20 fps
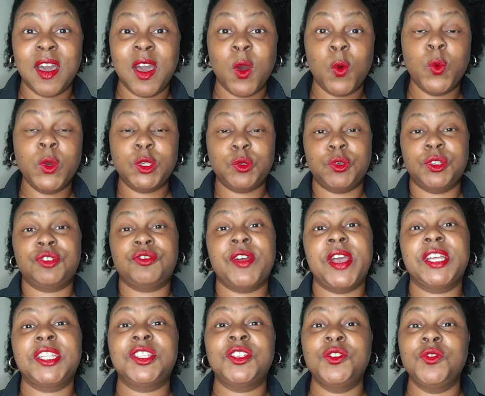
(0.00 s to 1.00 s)
which we're
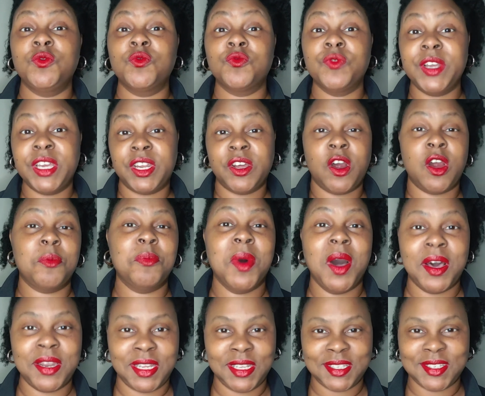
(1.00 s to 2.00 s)
trying to rid our
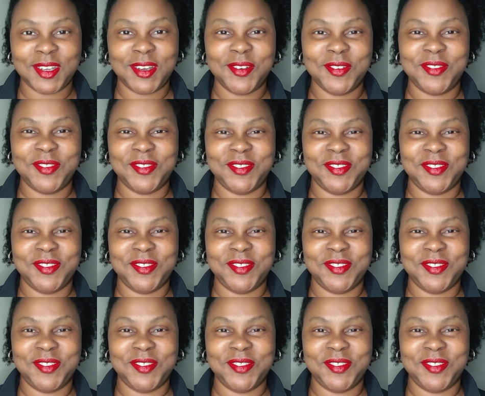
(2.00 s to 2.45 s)
bodies of.